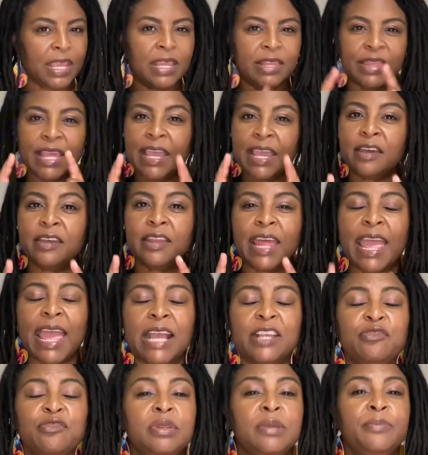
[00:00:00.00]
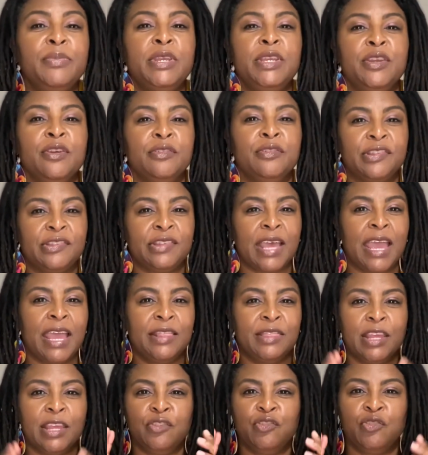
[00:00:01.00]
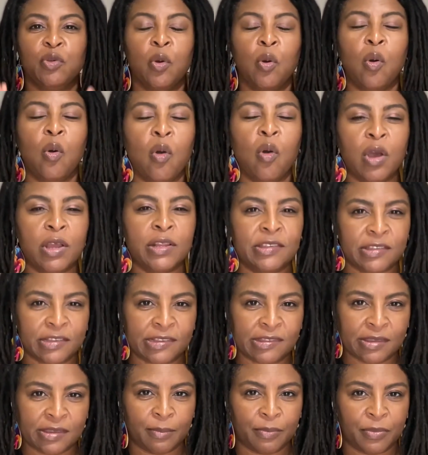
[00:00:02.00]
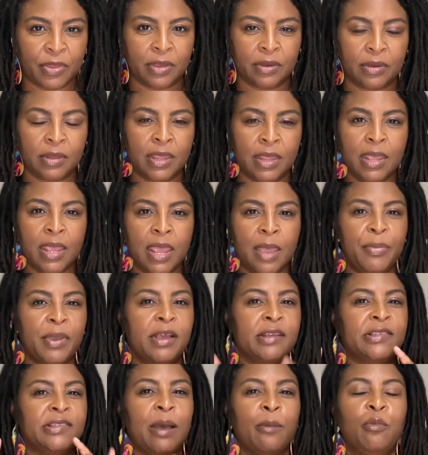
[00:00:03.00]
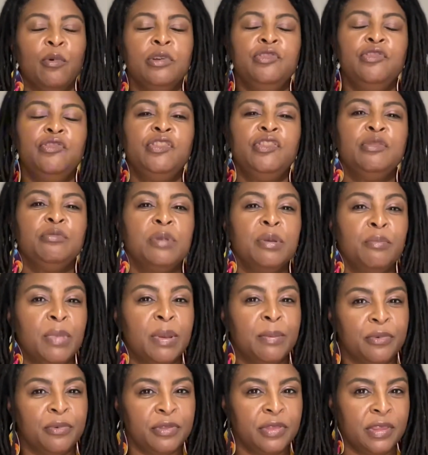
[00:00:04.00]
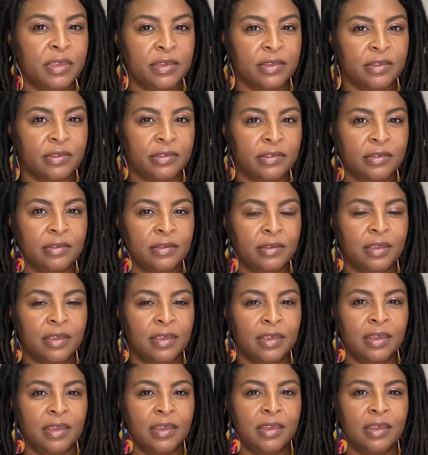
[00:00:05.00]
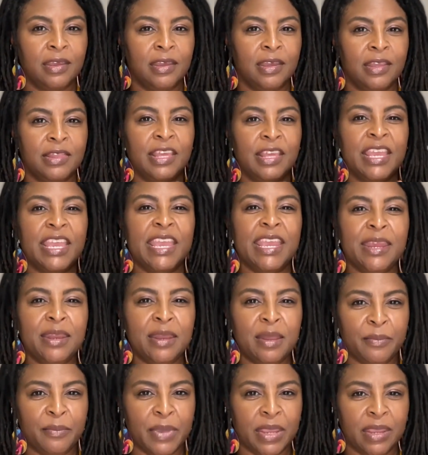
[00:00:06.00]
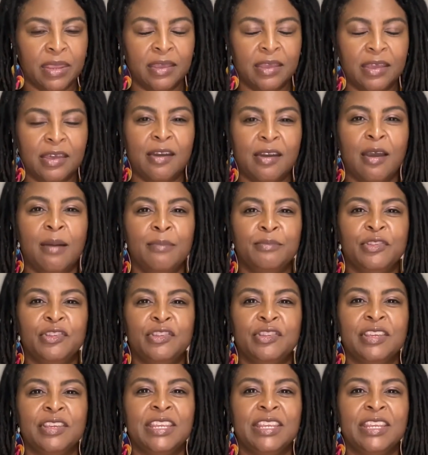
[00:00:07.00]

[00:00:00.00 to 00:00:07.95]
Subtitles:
that could actually be your sign that you're on to something. Because I want you to remember this. The enemy comes to